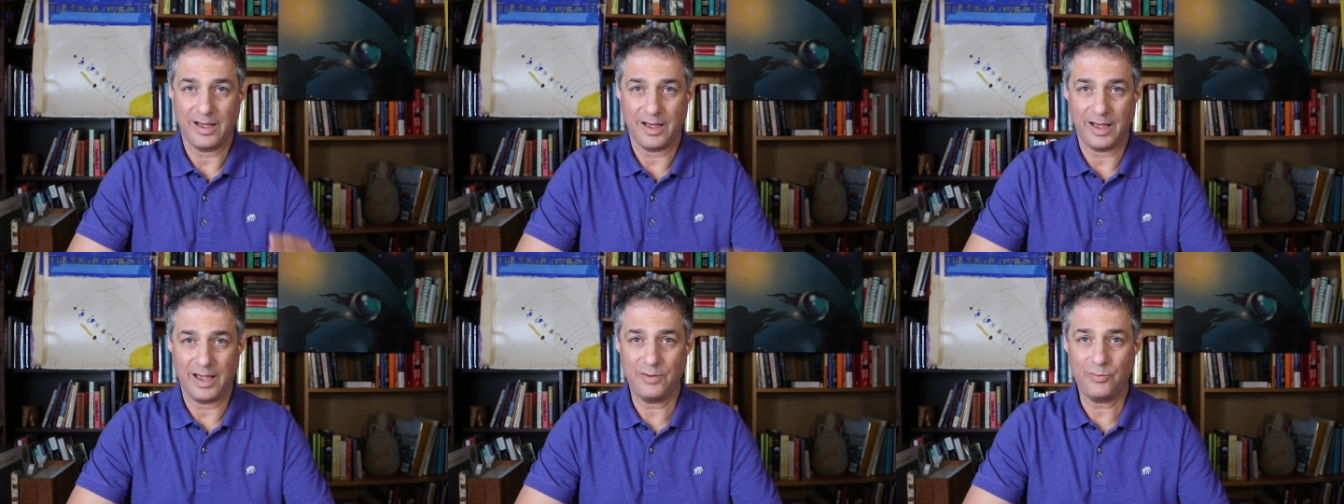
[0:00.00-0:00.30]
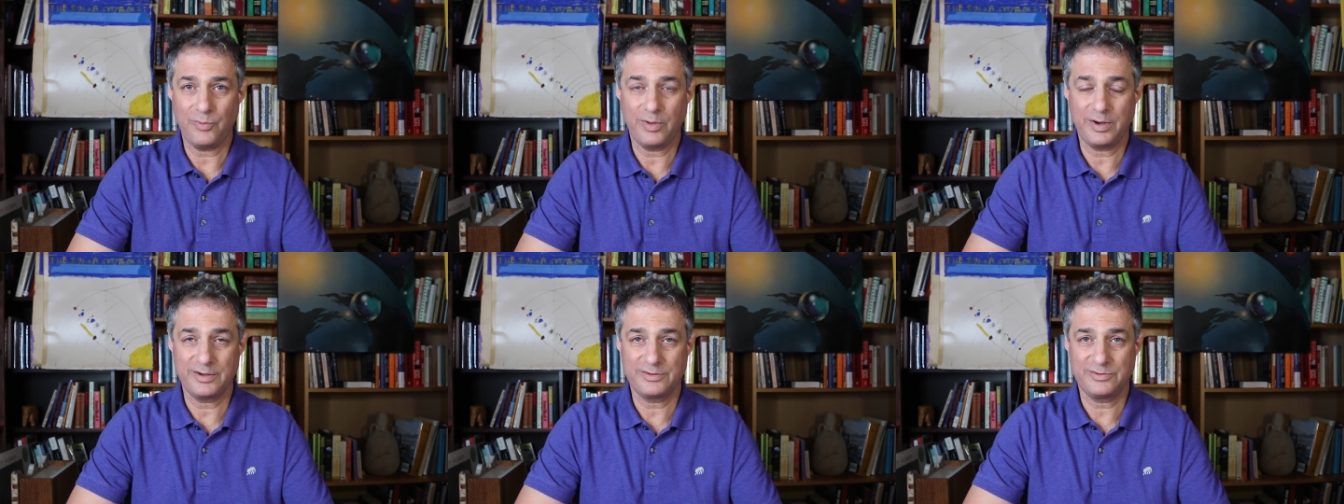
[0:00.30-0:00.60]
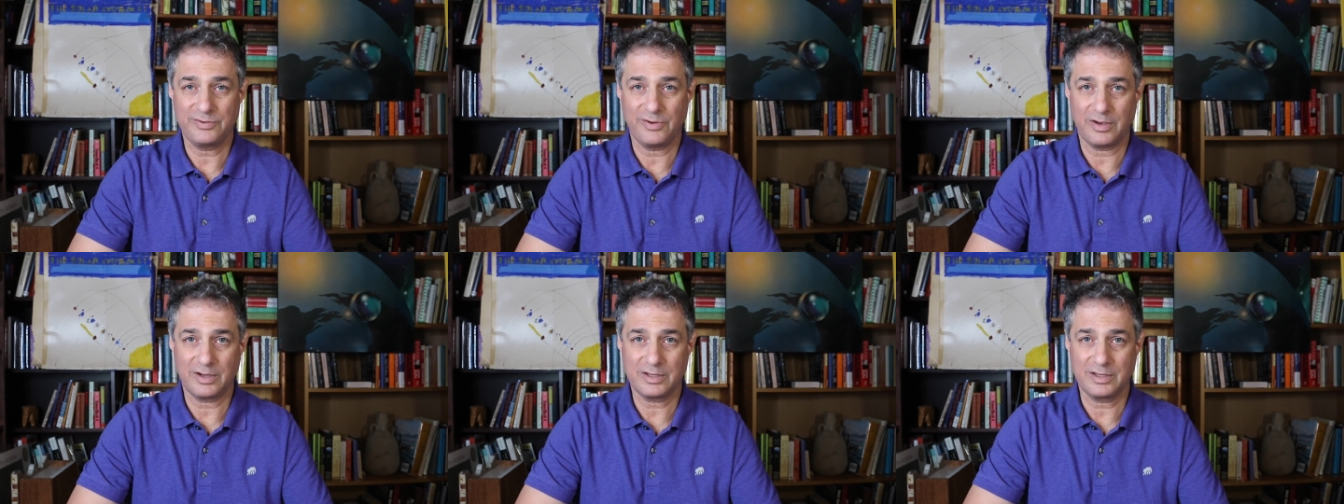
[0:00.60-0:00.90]
I want to
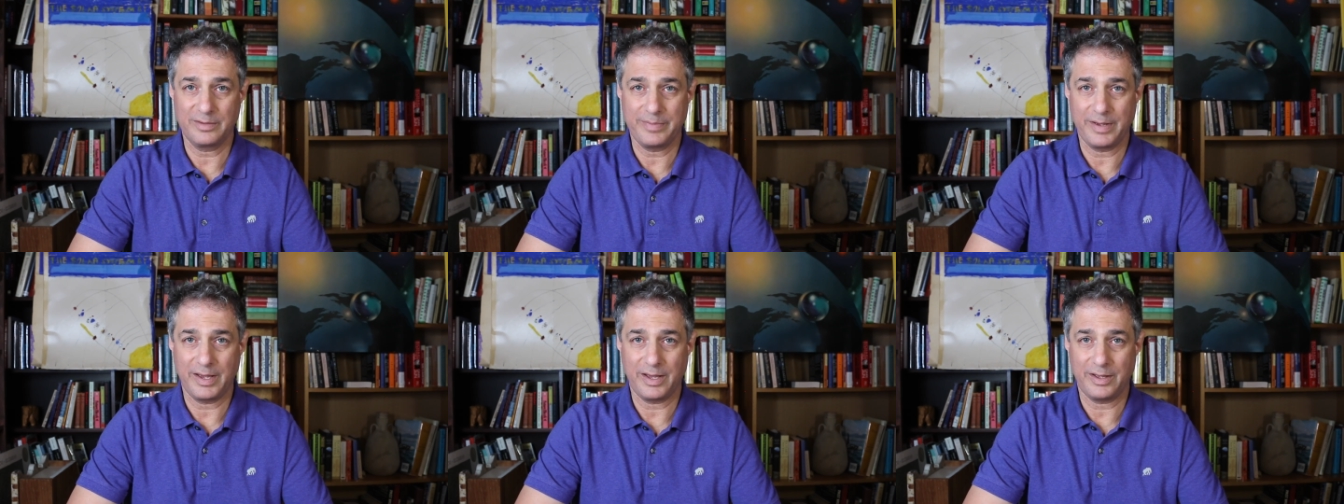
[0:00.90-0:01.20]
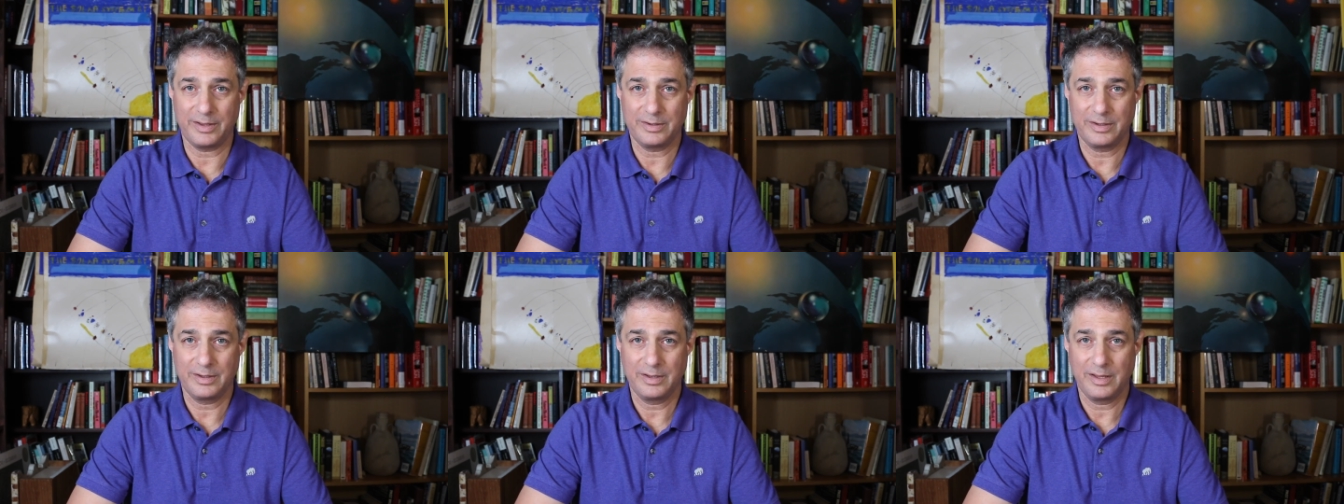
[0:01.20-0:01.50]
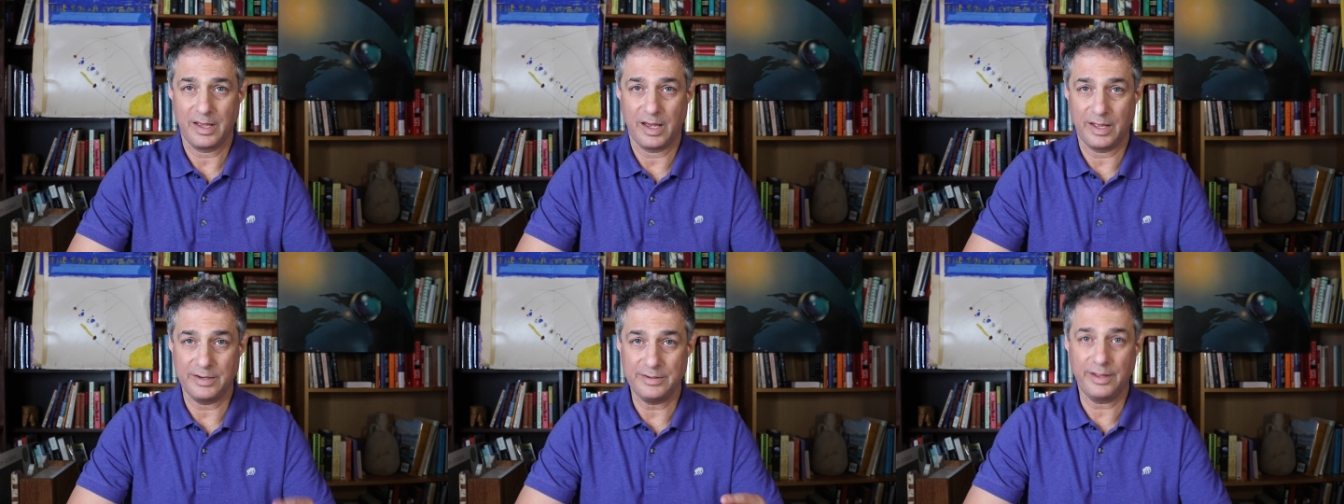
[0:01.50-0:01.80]
talk about
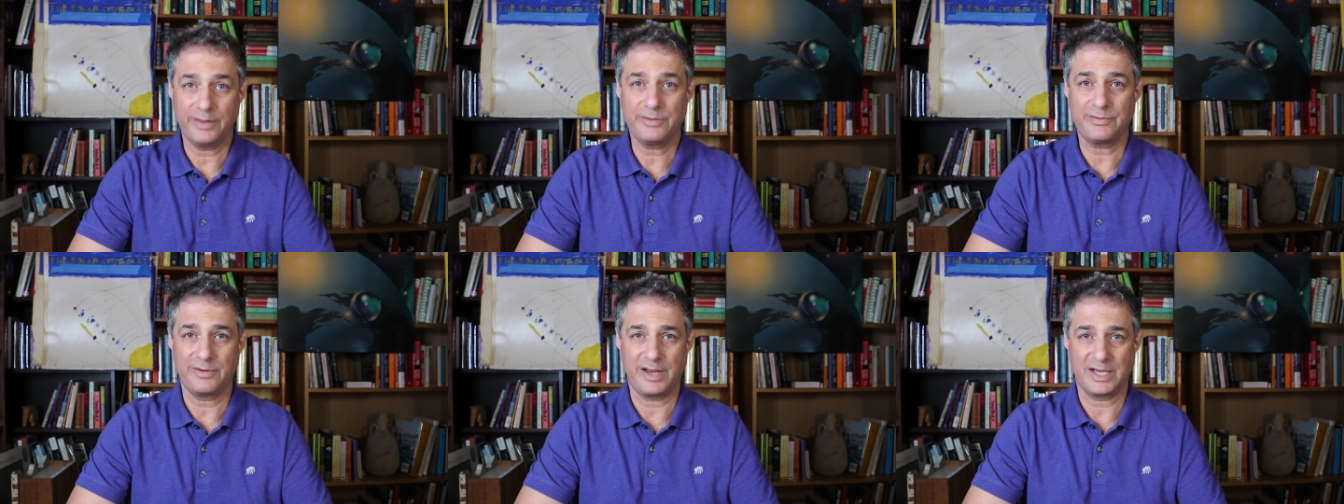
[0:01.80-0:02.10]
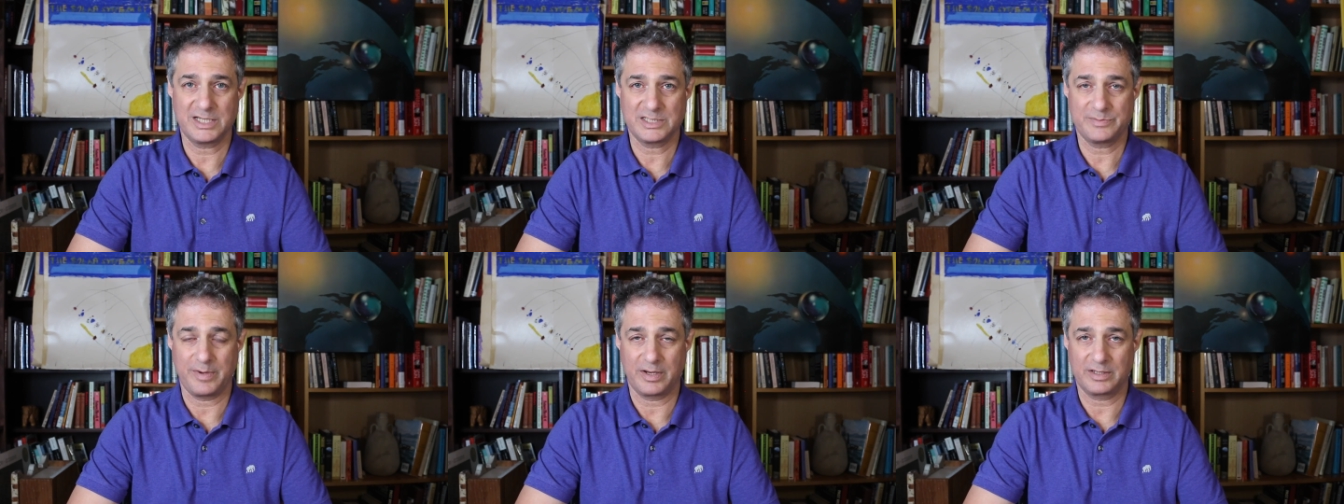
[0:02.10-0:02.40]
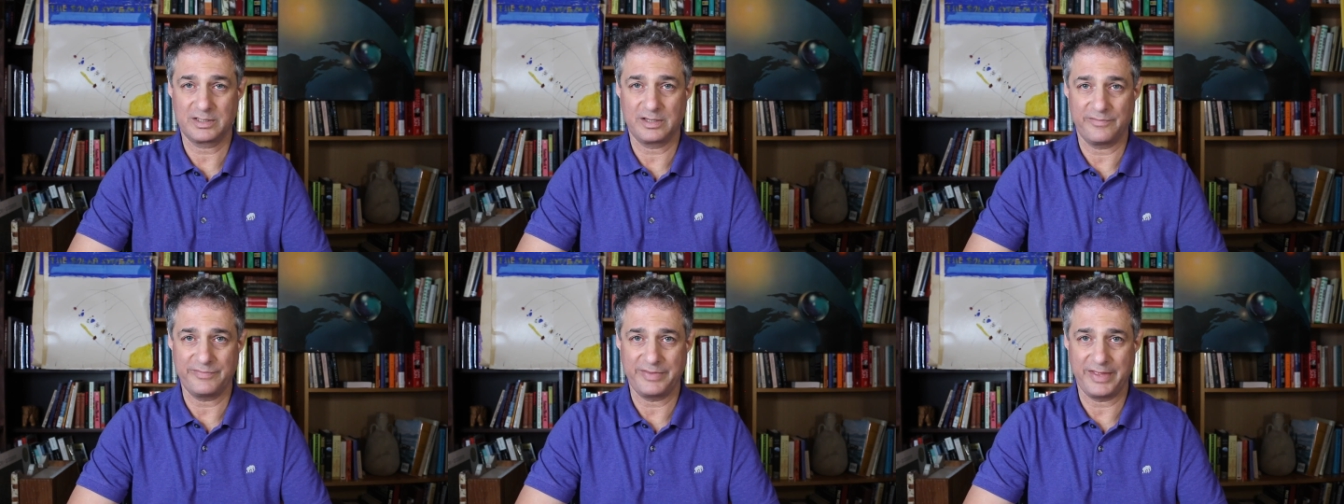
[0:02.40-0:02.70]
another
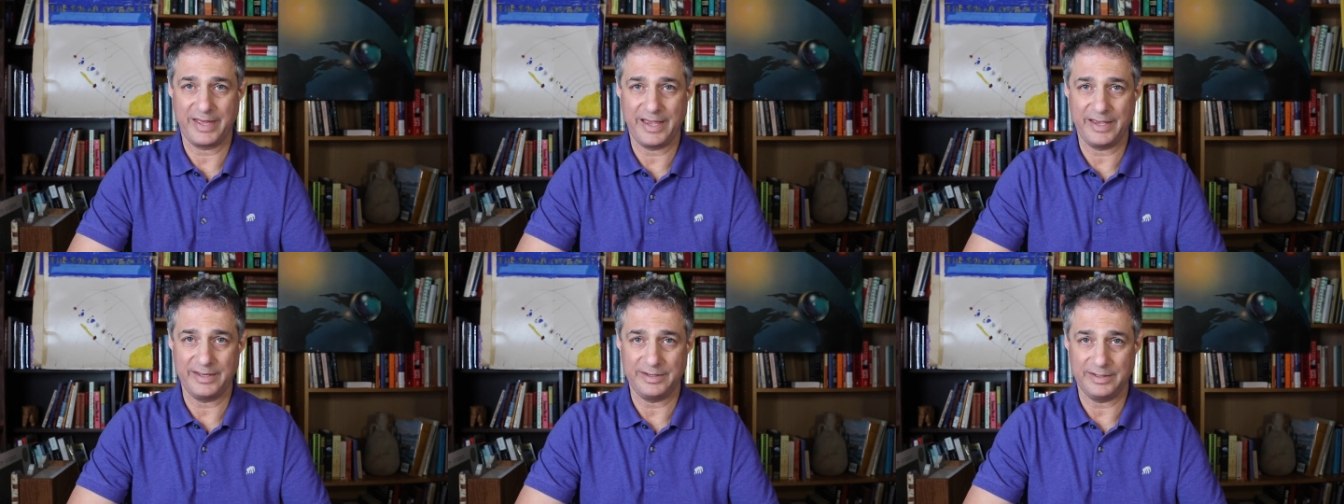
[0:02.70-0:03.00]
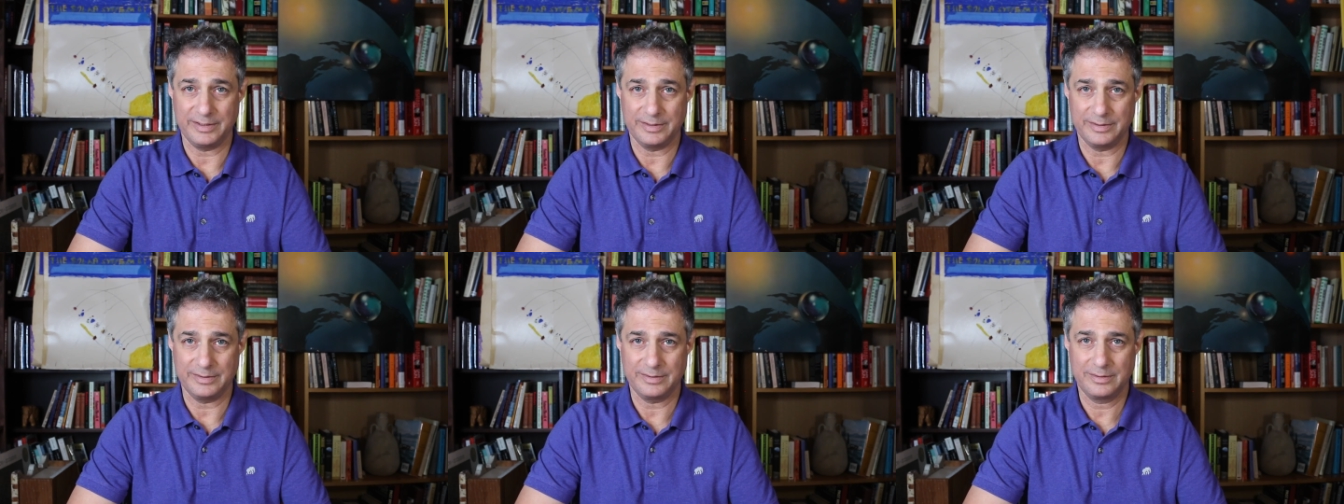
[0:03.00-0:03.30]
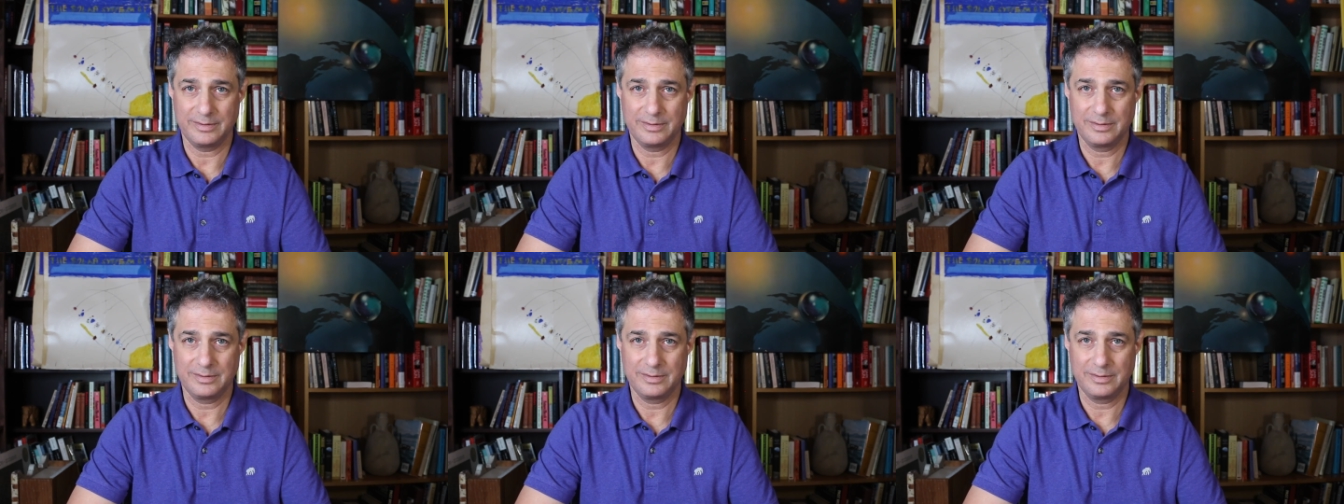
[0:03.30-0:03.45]
aspect of the Hadean,